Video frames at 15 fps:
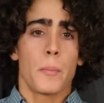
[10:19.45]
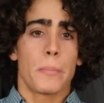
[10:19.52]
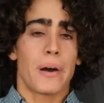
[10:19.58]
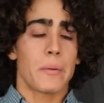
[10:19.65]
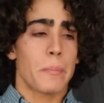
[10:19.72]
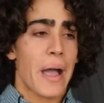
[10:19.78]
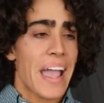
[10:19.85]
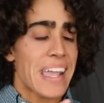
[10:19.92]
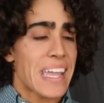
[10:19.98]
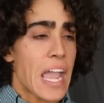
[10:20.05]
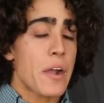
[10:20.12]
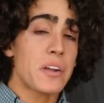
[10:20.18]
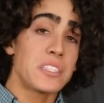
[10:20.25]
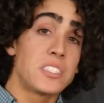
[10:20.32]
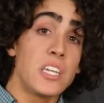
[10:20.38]
But I
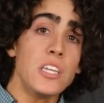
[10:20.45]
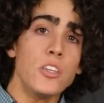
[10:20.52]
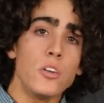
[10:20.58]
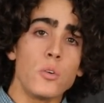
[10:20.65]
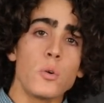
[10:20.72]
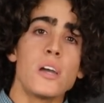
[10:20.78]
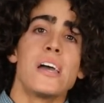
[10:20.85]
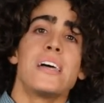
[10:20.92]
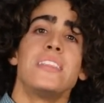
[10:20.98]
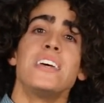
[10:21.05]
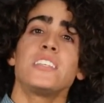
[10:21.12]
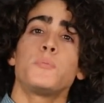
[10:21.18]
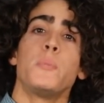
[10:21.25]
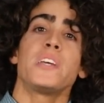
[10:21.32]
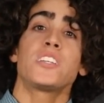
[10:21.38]
guarantee you,
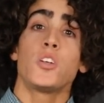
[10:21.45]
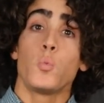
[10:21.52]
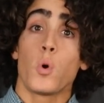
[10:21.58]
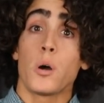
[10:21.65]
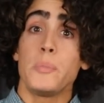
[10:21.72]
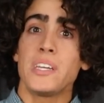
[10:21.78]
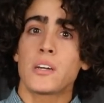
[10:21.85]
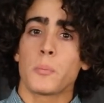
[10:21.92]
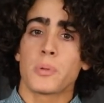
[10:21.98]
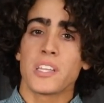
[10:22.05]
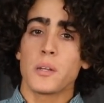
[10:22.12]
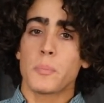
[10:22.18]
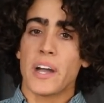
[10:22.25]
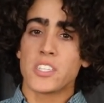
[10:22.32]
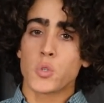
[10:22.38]
this mission will be
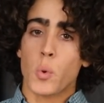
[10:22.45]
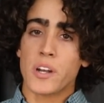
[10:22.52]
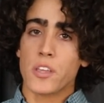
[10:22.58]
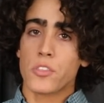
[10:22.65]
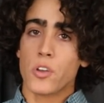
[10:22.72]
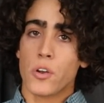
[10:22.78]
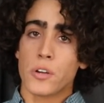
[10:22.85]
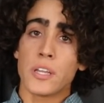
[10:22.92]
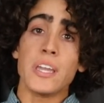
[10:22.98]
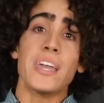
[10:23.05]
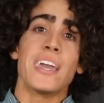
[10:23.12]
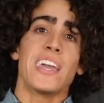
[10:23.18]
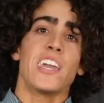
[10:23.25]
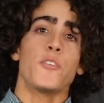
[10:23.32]
complete by 2030